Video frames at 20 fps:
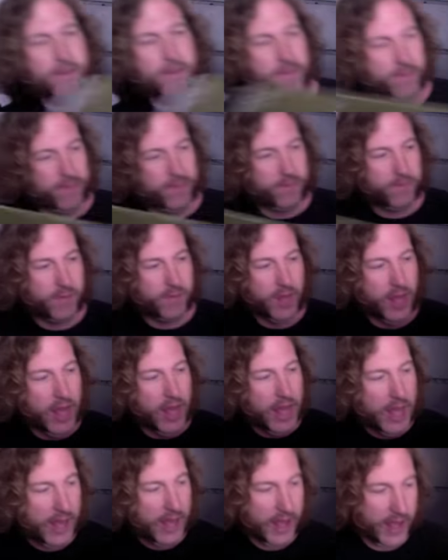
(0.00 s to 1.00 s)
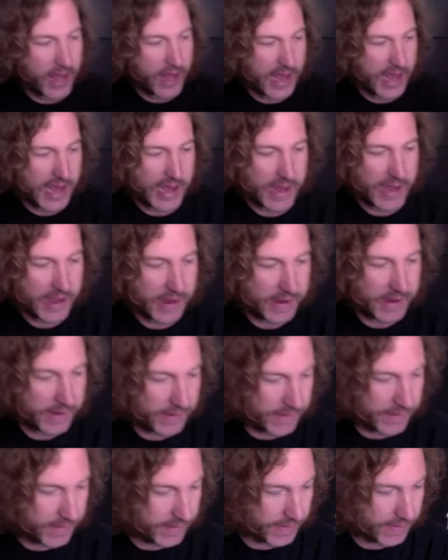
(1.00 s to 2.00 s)
And
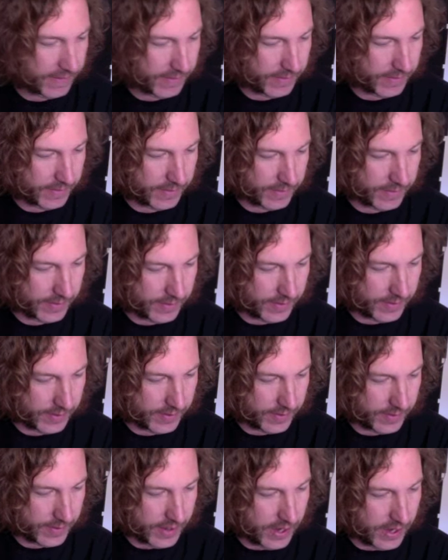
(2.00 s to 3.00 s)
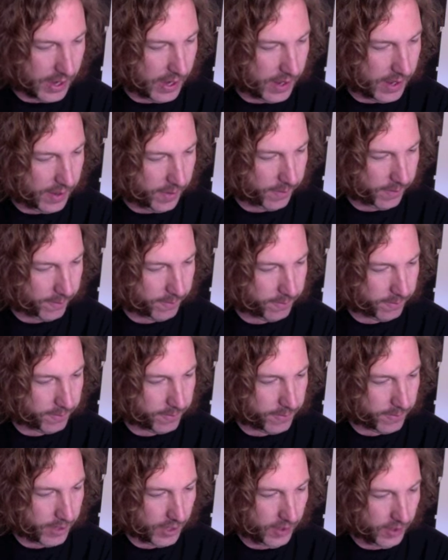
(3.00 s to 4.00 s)
a lot of the stuff
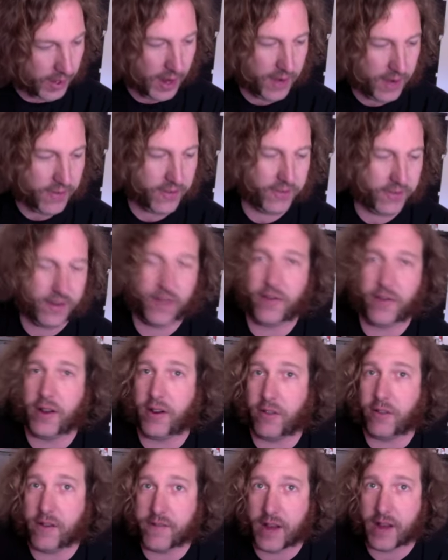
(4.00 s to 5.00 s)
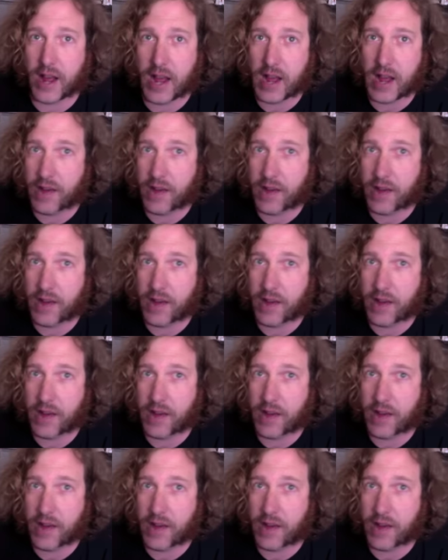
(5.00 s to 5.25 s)
I don't even have. You know,